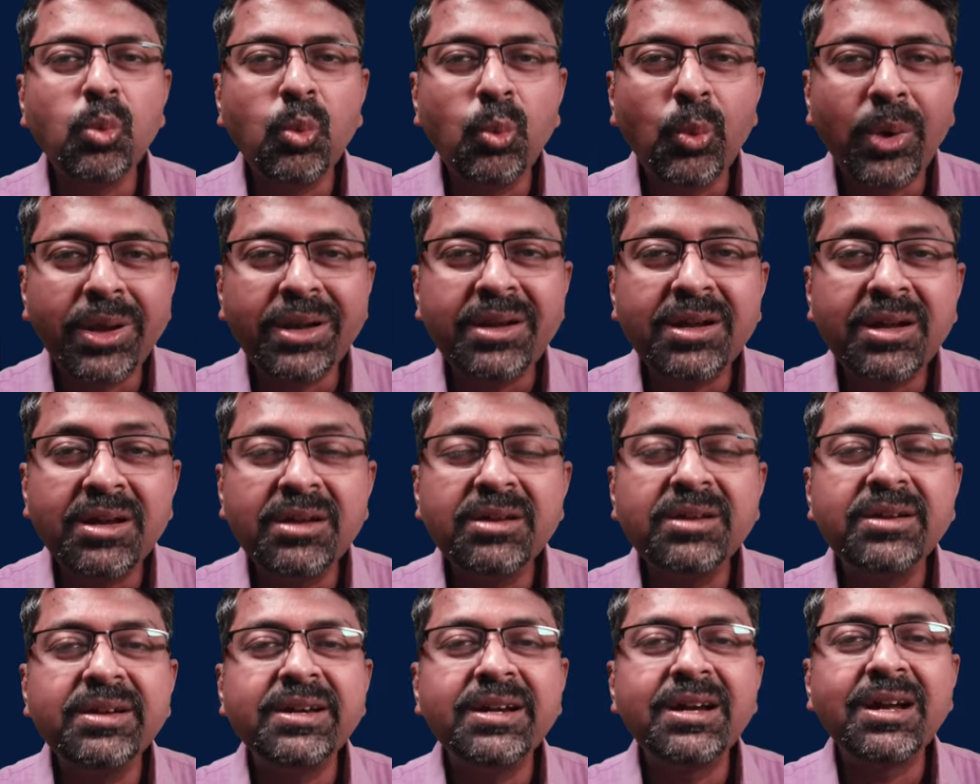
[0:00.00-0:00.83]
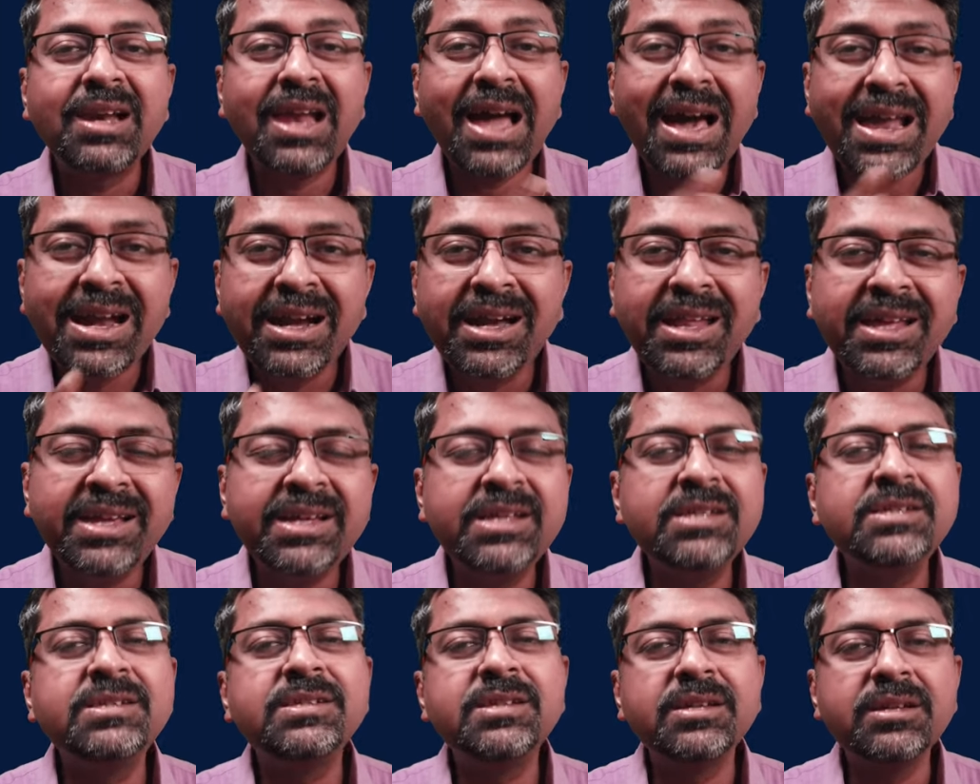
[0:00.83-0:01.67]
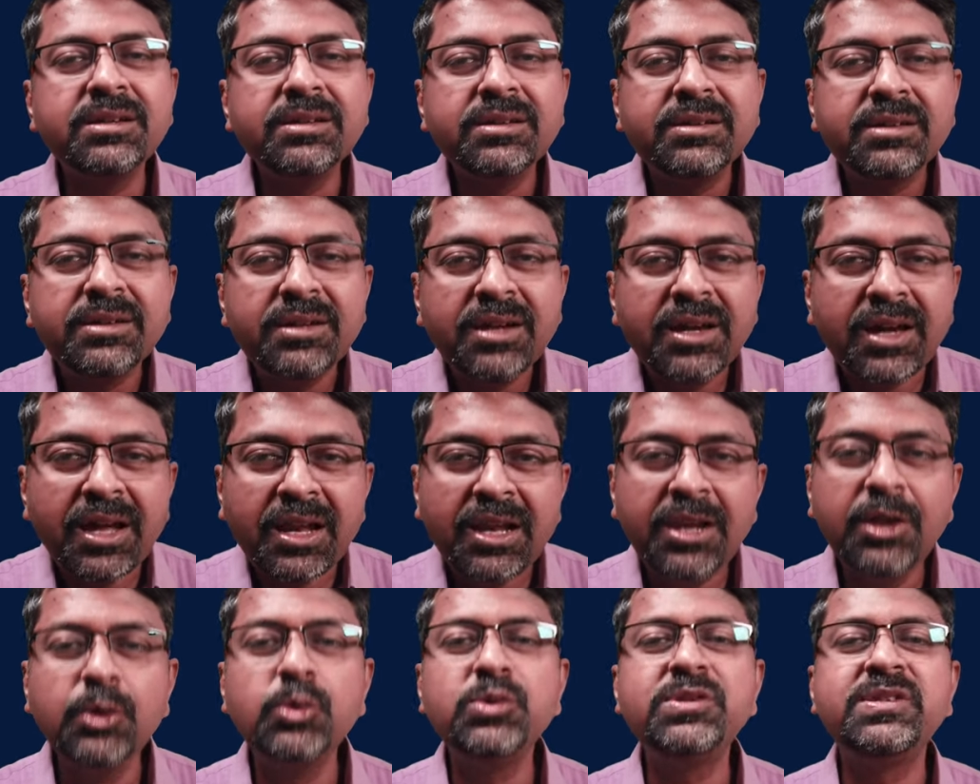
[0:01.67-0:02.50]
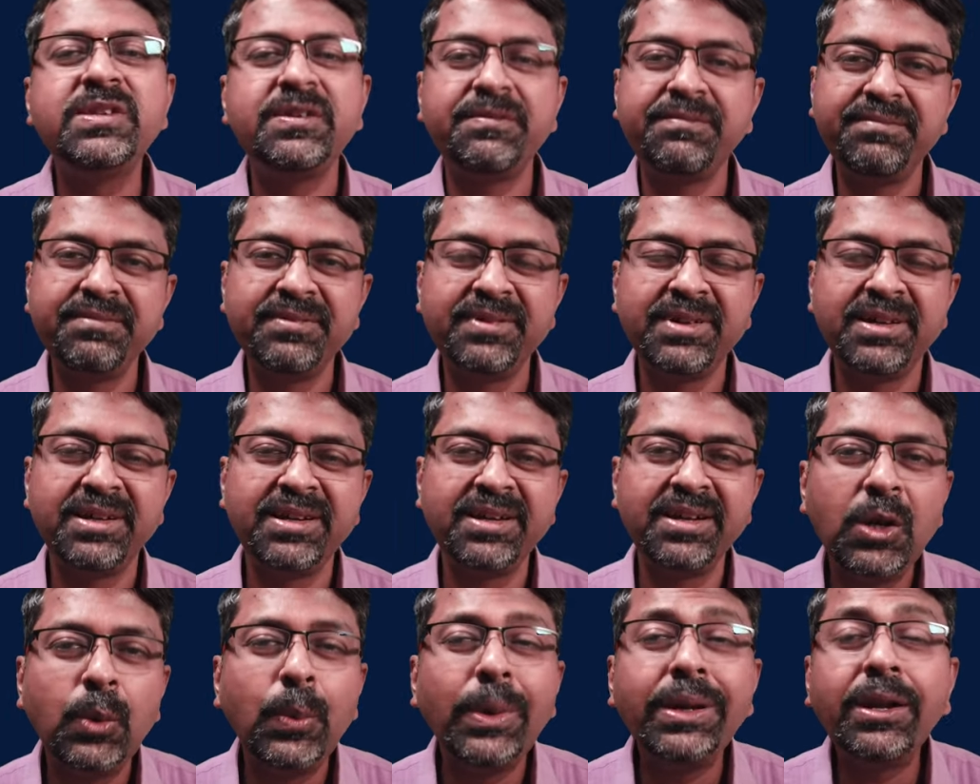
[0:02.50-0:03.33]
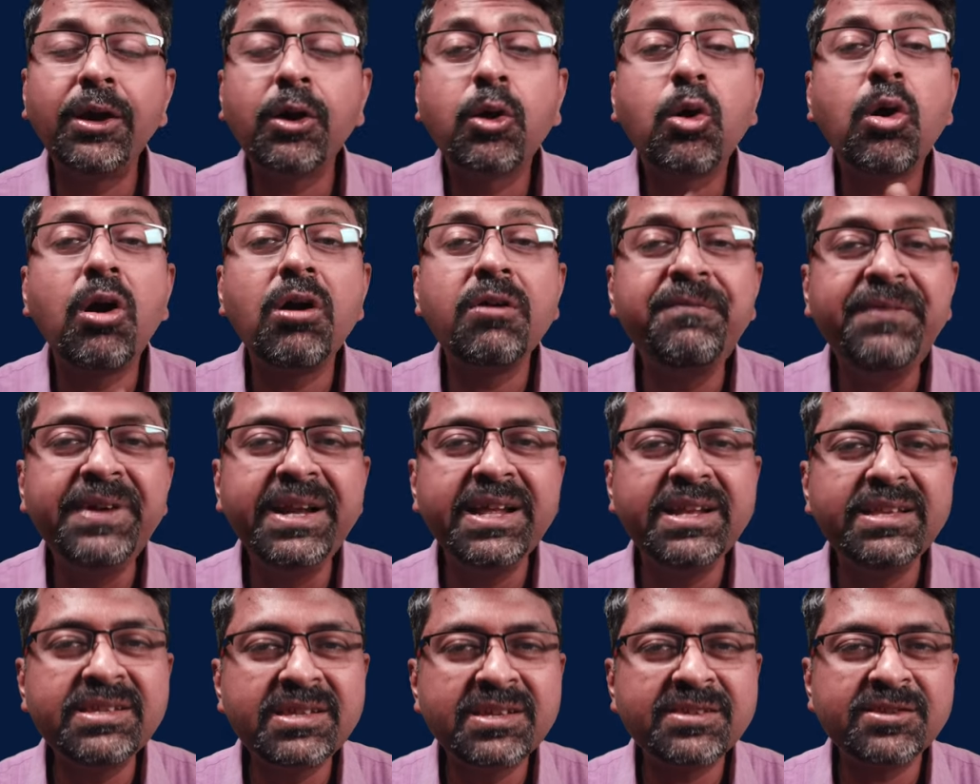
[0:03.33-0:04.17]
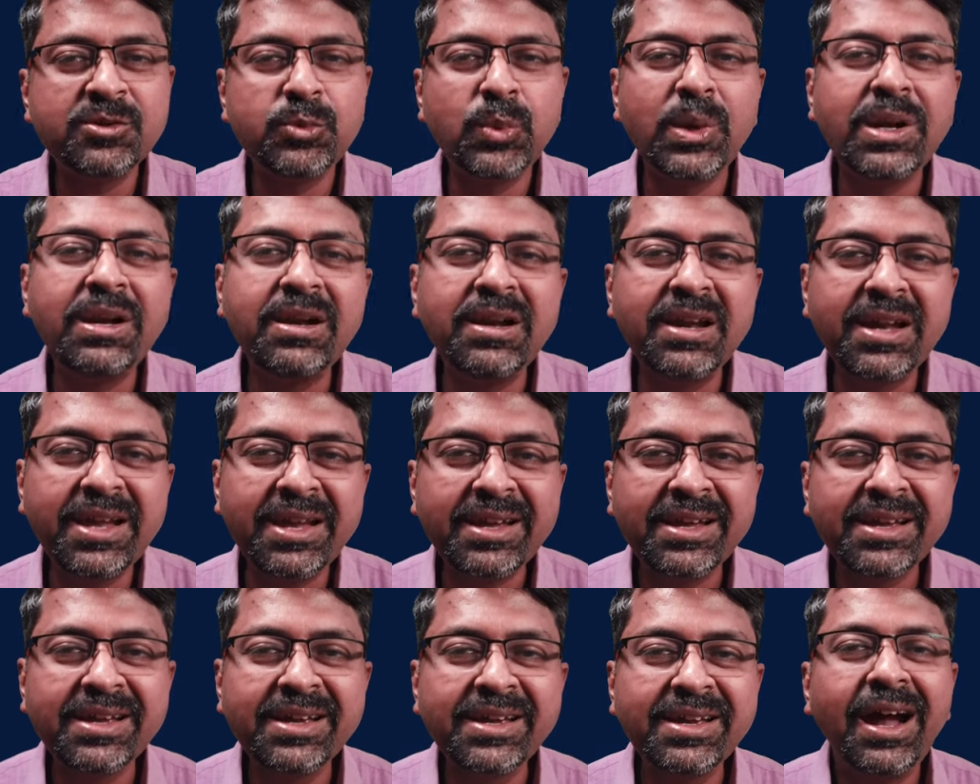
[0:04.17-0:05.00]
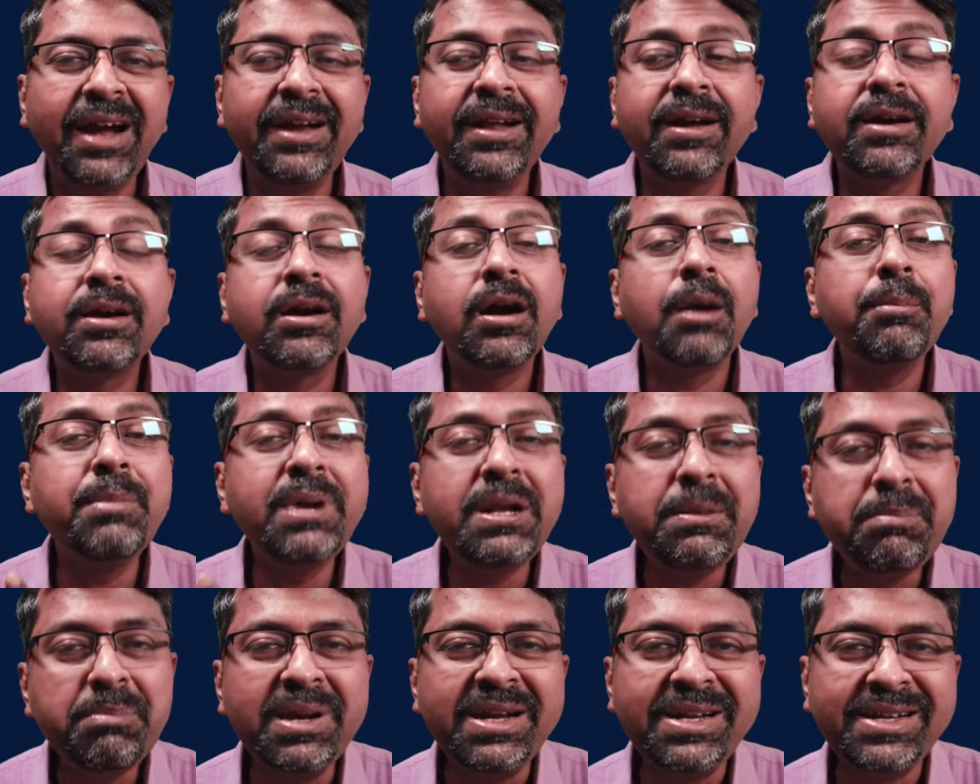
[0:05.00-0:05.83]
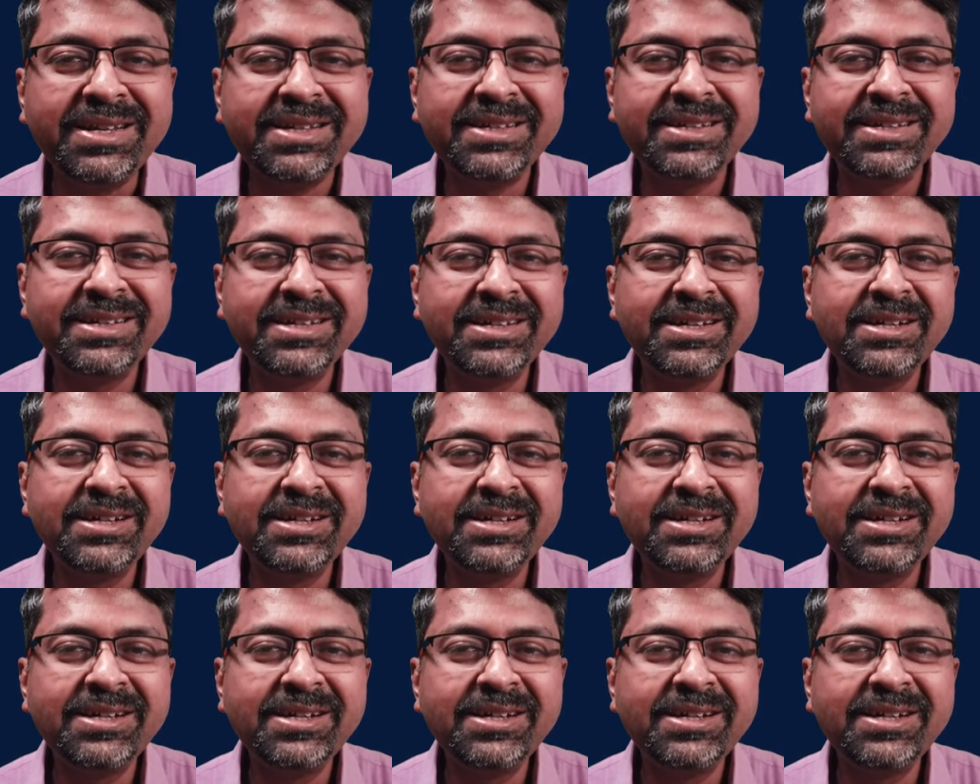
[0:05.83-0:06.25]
When clarity is elusive, when our confidence is dwindling, and a commitment